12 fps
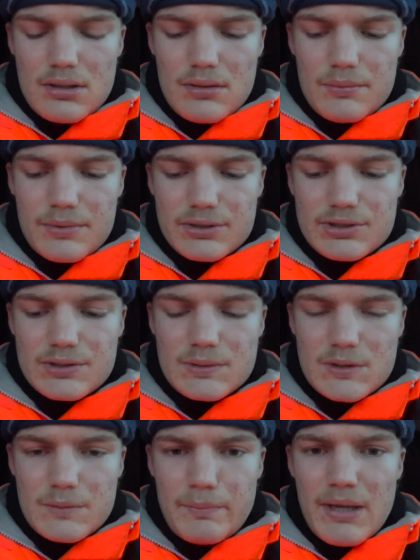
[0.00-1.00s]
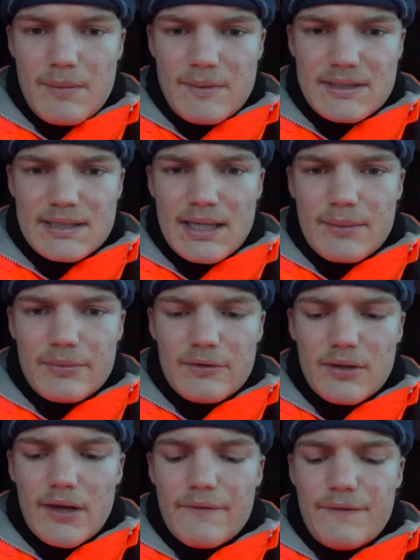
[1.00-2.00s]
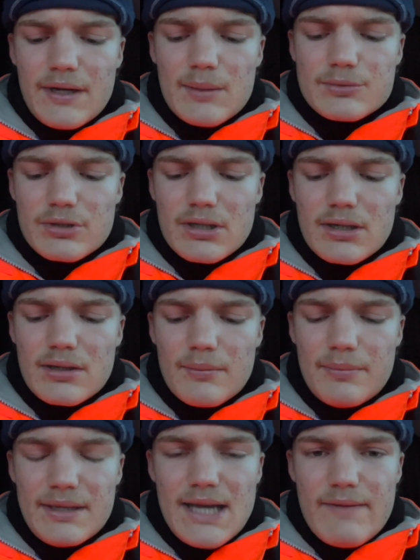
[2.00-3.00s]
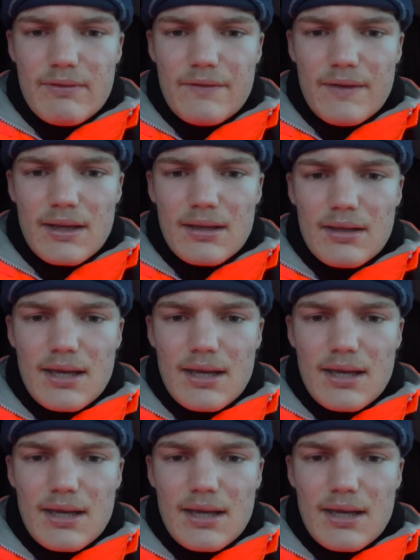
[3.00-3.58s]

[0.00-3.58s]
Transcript: But just baby steps. I think I'm trying to complete everything